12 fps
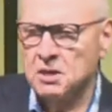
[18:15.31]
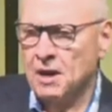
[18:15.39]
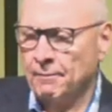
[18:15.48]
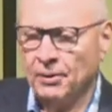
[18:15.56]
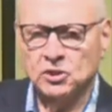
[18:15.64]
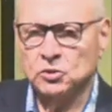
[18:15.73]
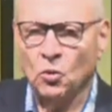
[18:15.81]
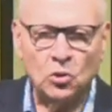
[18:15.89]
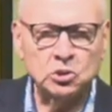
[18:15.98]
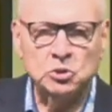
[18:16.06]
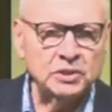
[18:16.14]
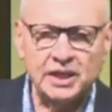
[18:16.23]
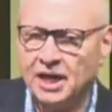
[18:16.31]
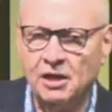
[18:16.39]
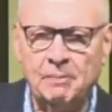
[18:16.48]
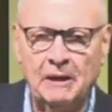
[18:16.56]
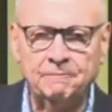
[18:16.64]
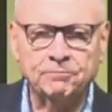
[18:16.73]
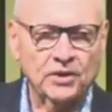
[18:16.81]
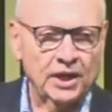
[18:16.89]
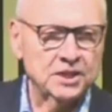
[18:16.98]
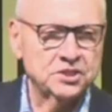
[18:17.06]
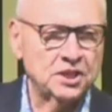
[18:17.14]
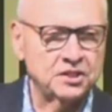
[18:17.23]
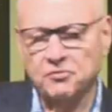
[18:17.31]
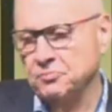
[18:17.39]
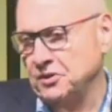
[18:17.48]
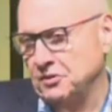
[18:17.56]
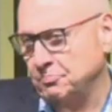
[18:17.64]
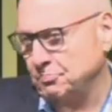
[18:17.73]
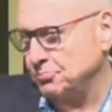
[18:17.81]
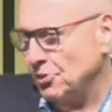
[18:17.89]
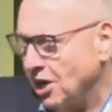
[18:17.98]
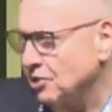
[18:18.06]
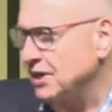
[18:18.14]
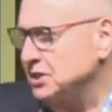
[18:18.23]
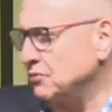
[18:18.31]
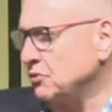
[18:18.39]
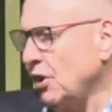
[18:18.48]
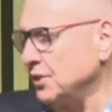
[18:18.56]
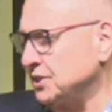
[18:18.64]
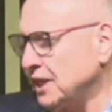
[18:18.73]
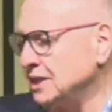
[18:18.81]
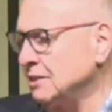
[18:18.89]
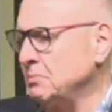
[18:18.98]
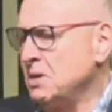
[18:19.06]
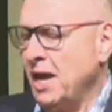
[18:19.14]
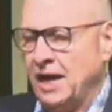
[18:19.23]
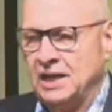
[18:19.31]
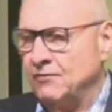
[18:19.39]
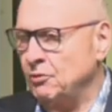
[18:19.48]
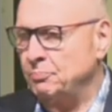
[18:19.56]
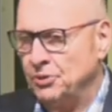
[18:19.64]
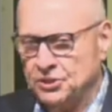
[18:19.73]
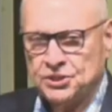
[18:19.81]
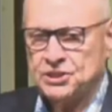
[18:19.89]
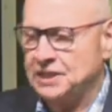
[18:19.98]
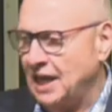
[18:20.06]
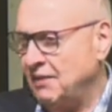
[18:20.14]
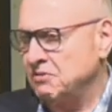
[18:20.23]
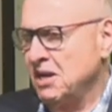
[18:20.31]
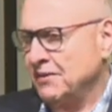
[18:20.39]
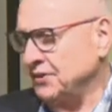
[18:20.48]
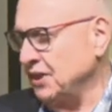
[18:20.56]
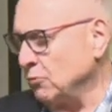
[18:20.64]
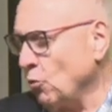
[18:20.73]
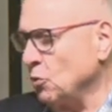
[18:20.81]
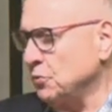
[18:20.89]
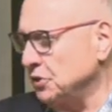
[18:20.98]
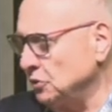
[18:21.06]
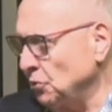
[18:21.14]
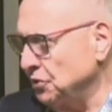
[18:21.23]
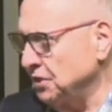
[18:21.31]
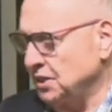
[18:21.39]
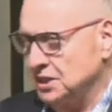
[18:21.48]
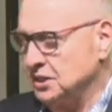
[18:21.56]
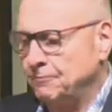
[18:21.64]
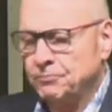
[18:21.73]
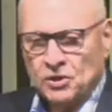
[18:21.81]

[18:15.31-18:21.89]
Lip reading: because all you care about is that the progress of God's kingdom and every person's life that they walk with the Lord, that there's,